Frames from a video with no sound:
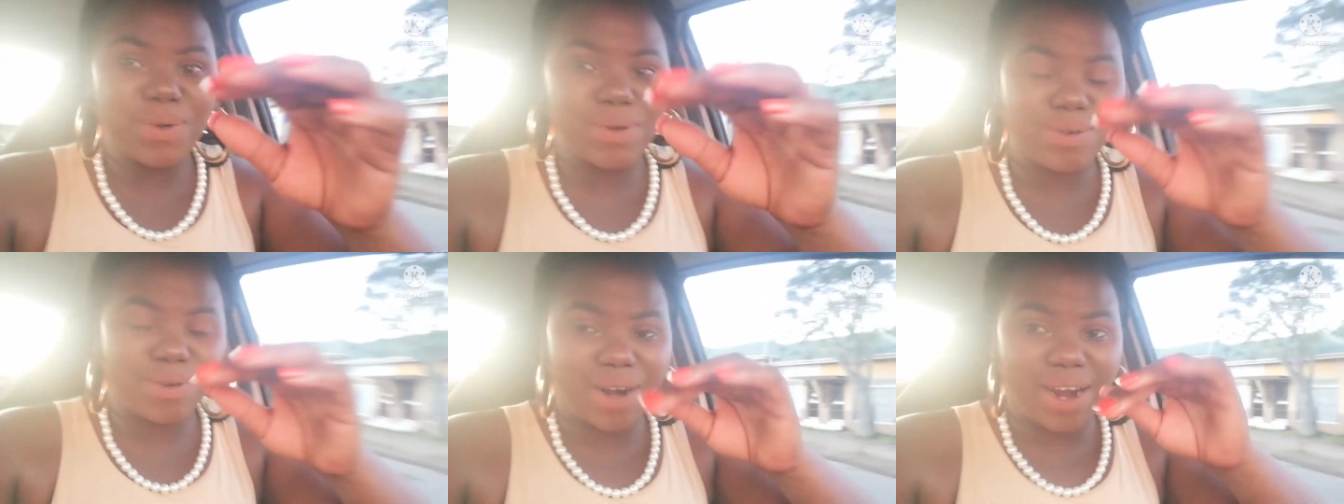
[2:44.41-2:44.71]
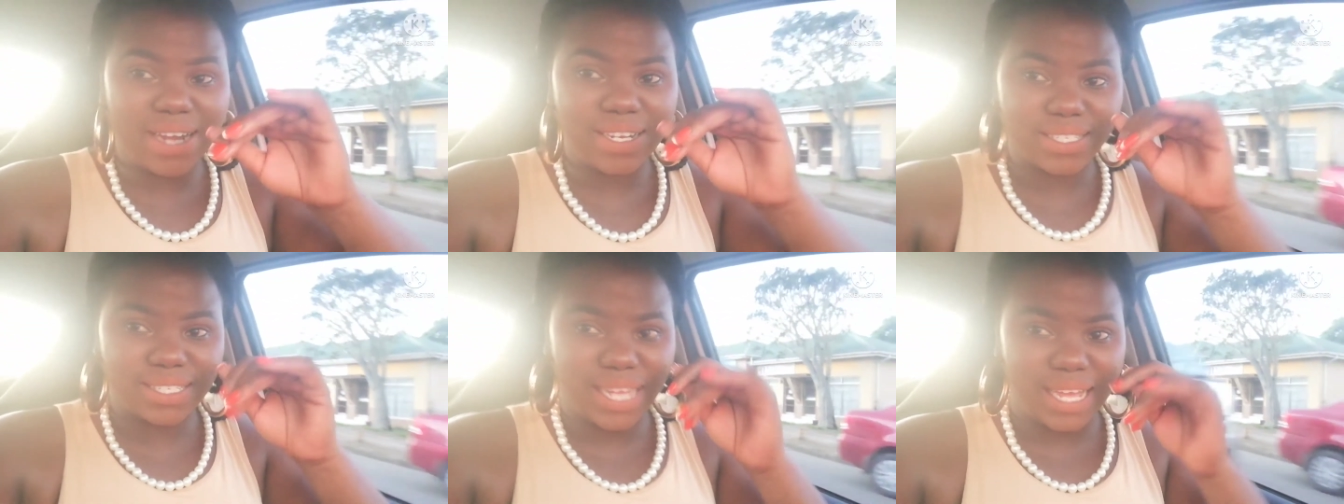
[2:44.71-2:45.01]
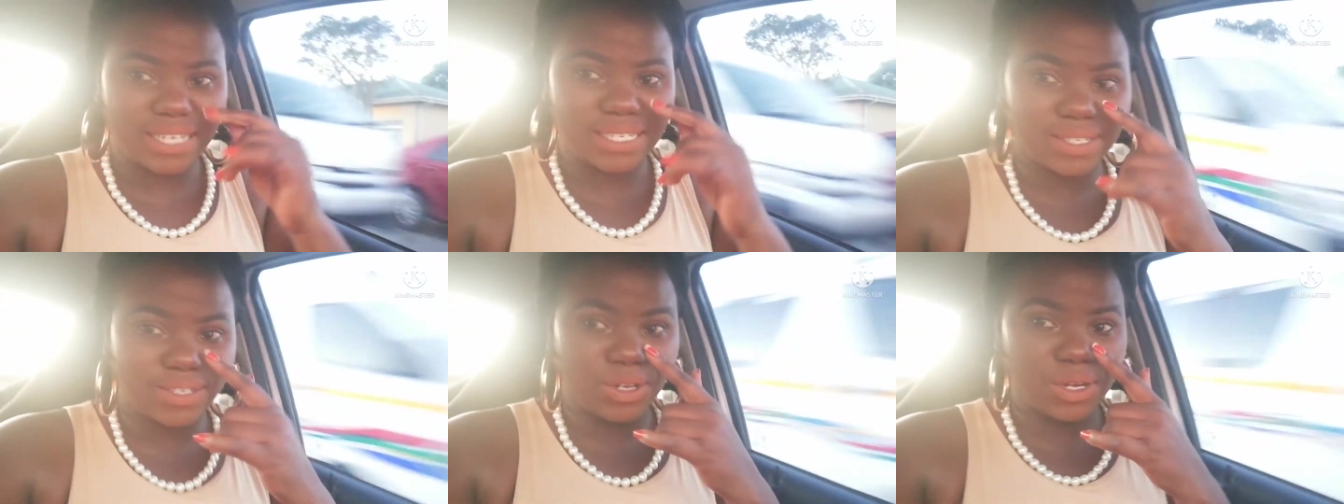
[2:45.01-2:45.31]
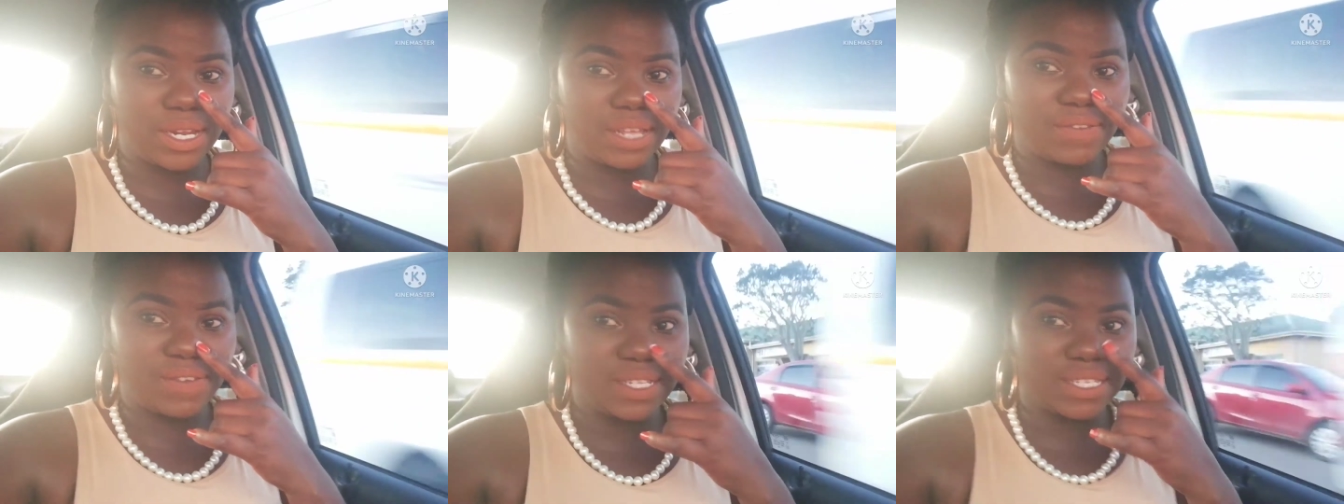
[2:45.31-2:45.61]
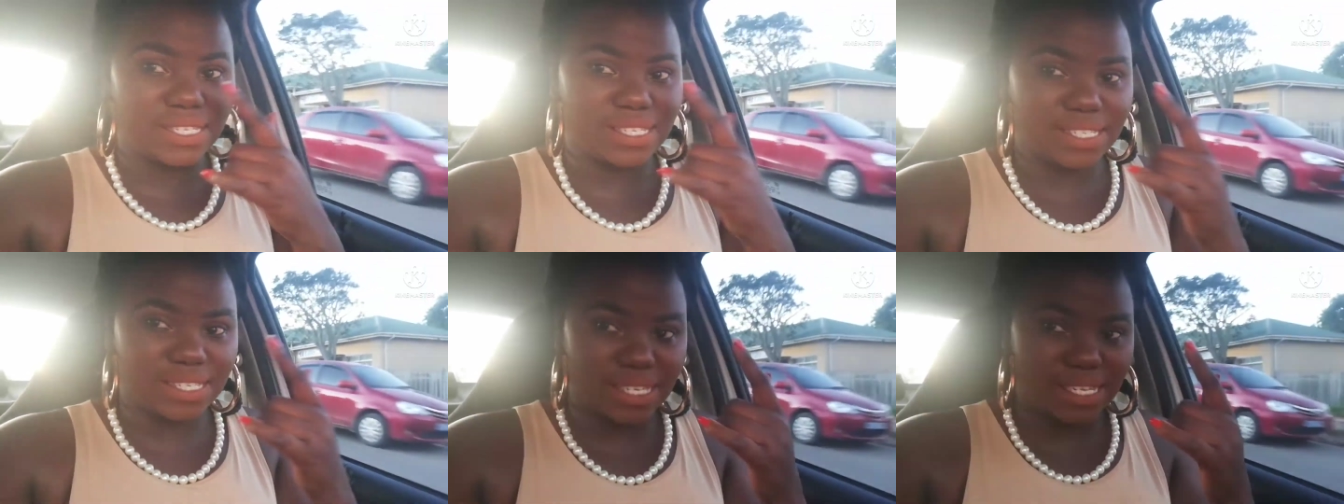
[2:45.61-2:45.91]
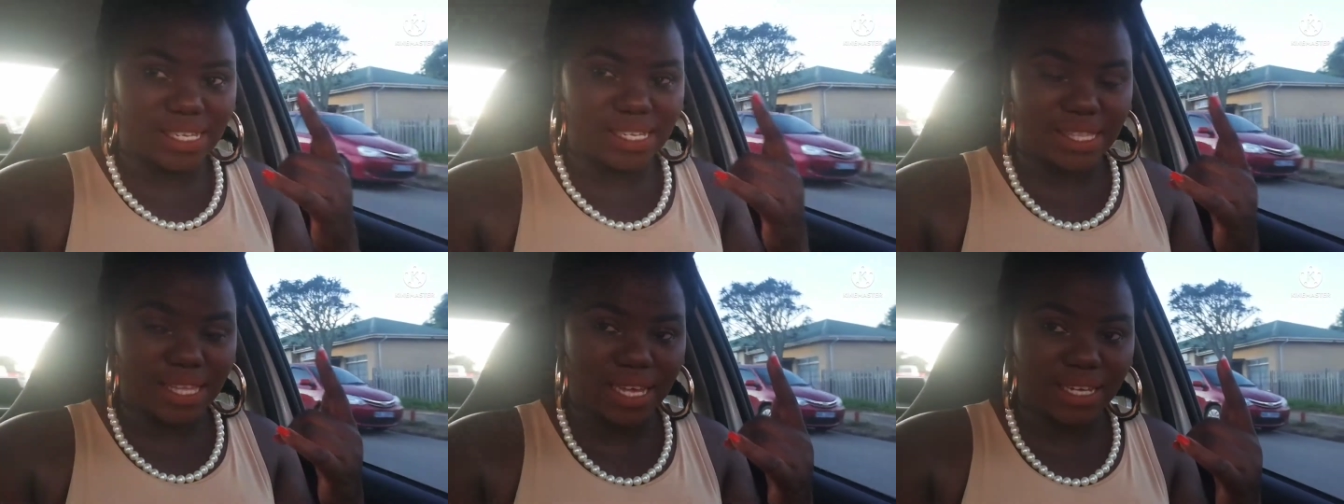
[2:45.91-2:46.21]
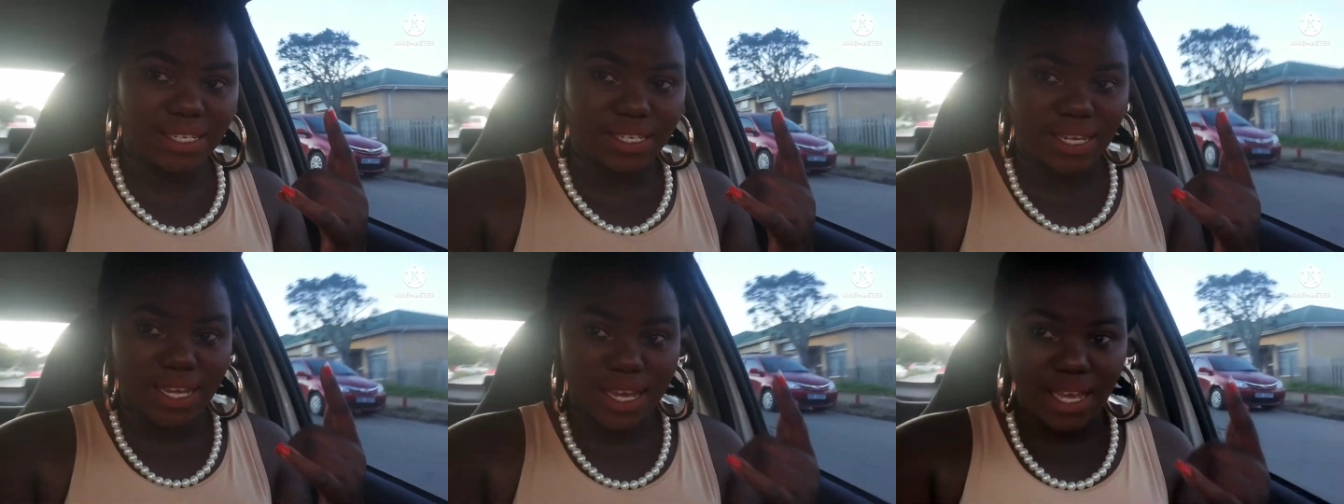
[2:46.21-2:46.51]
rushed I did not even see
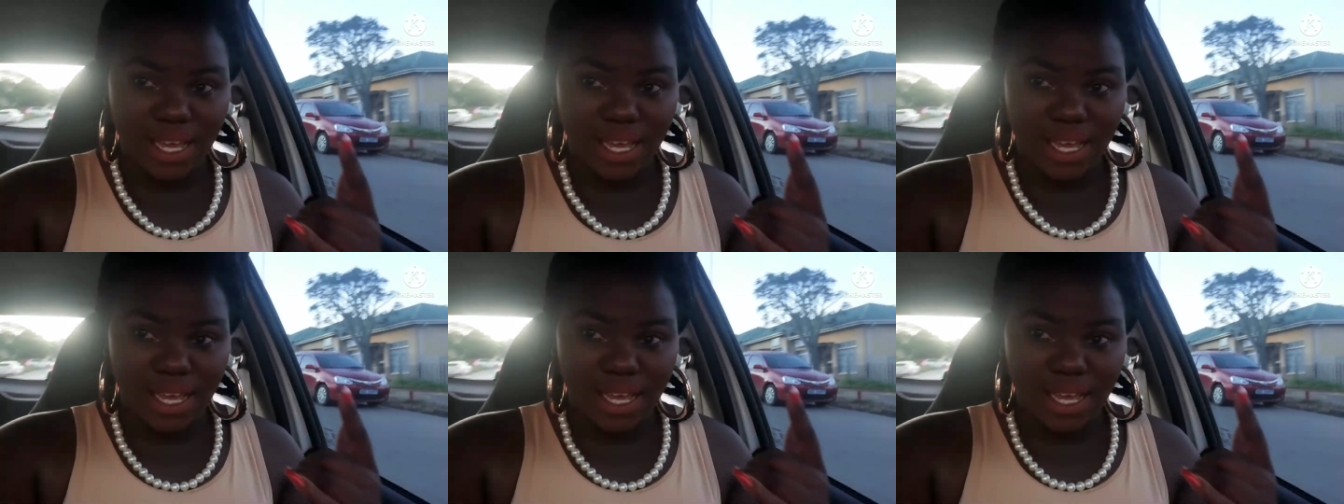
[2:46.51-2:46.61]
that